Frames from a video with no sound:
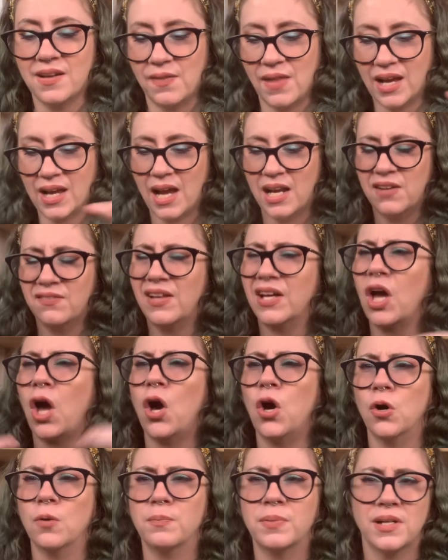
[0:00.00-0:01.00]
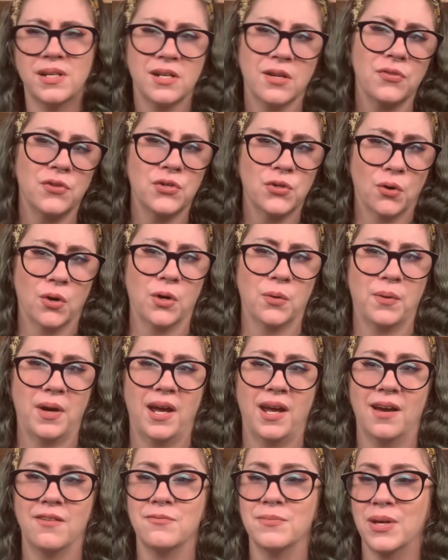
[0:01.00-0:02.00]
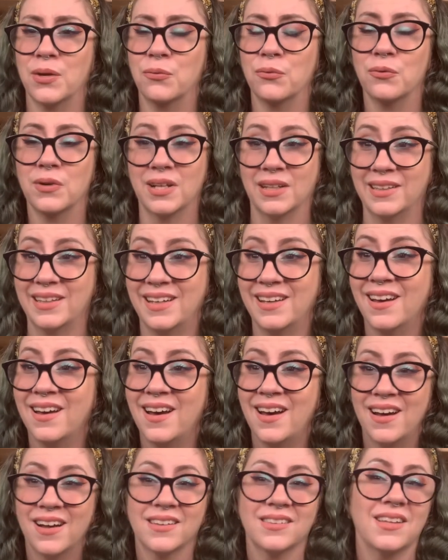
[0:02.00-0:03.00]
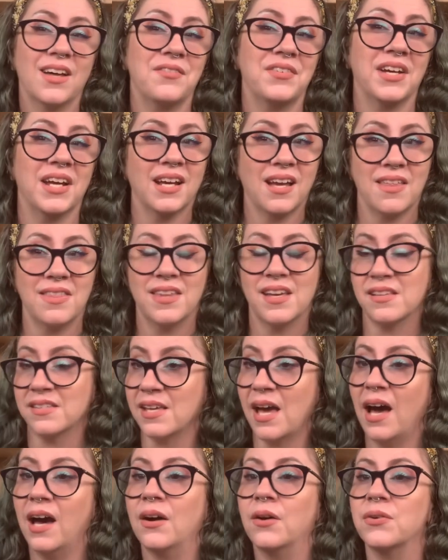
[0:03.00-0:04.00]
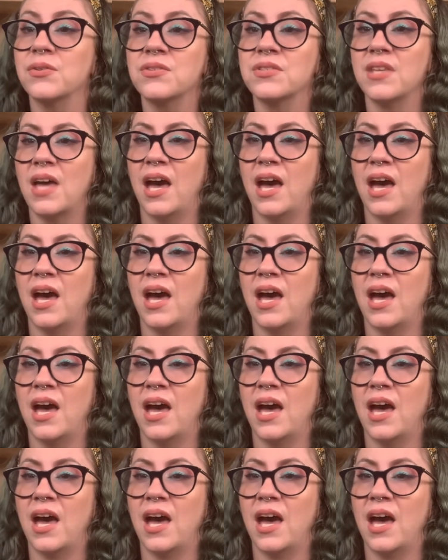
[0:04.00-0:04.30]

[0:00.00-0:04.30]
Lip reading: And that kind of like opened the doorway of me really loving this house.